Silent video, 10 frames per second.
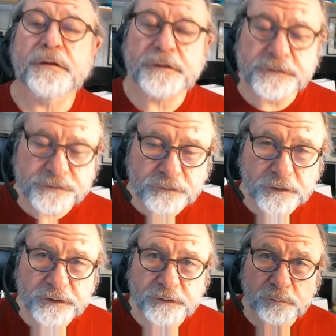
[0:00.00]

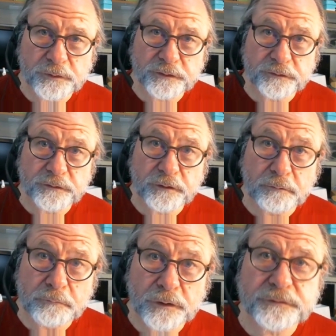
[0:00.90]
With
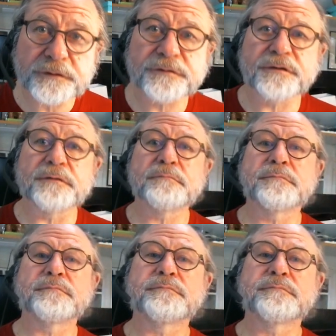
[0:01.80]
Multisim.